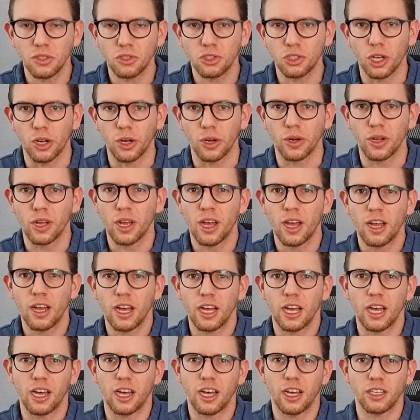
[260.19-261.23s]
So
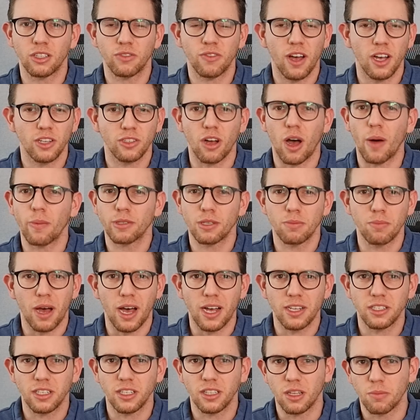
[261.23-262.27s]
as far as
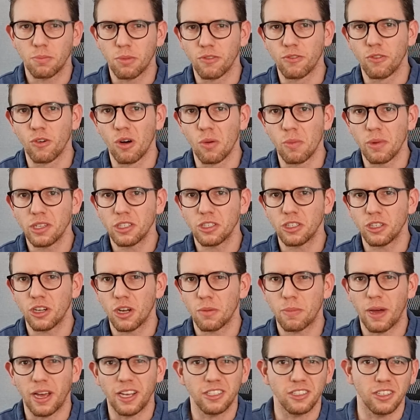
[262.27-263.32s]
optimizing the performance,
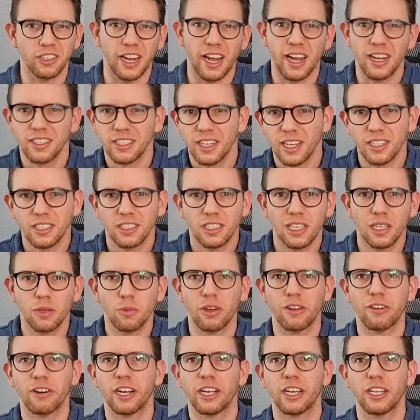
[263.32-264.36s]
based on our testing,
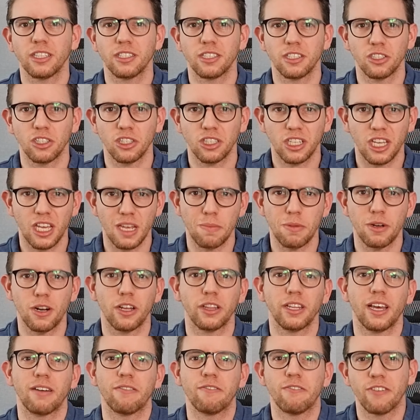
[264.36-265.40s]
we reckon to just keep it on
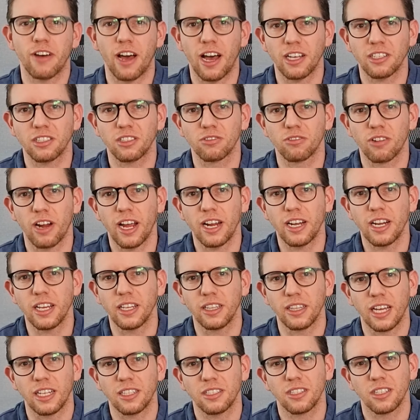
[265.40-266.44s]
that fast rating.
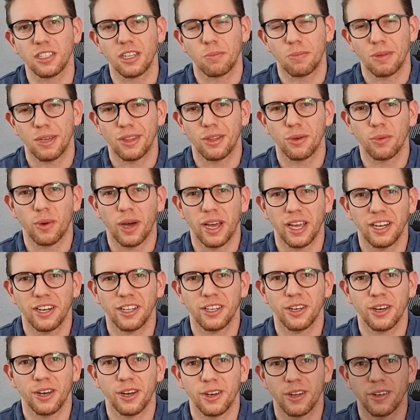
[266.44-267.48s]
That's going to be the way to
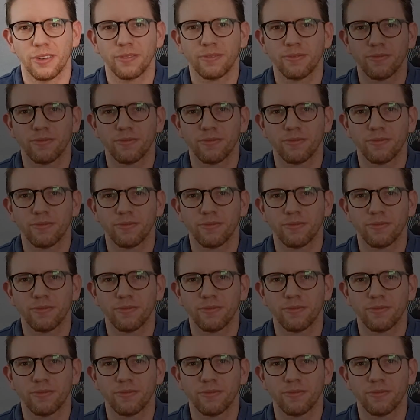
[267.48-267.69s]
go.